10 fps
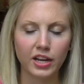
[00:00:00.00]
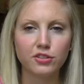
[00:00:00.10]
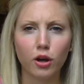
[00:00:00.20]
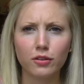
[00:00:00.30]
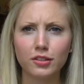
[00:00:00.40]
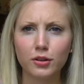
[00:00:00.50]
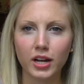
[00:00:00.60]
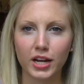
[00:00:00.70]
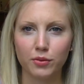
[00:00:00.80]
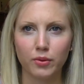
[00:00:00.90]
I also
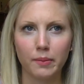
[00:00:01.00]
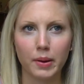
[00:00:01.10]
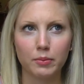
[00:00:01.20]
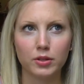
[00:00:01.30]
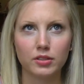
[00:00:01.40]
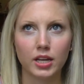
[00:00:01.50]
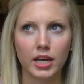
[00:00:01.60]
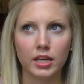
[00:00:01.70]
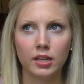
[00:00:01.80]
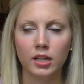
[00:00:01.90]
kind of remember
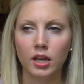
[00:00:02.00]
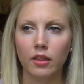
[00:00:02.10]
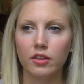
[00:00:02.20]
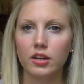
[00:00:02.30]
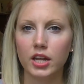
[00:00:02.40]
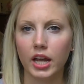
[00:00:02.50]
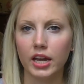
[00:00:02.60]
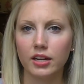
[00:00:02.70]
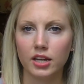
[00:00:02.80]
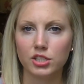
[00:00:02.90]
like the Nick
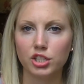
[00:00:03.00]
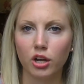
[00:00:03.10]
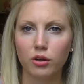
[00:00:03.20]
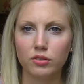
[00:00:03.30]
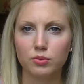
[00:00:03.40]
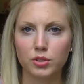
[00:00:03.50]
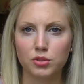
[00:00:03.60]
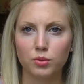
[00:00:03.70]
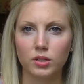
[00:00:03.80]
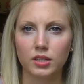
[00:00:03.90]
at Night shows,
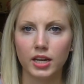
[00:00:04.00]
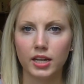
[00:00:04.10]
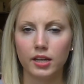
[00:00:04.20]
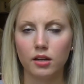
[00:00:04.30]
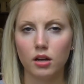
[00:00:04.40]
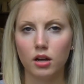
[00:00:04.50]
which were like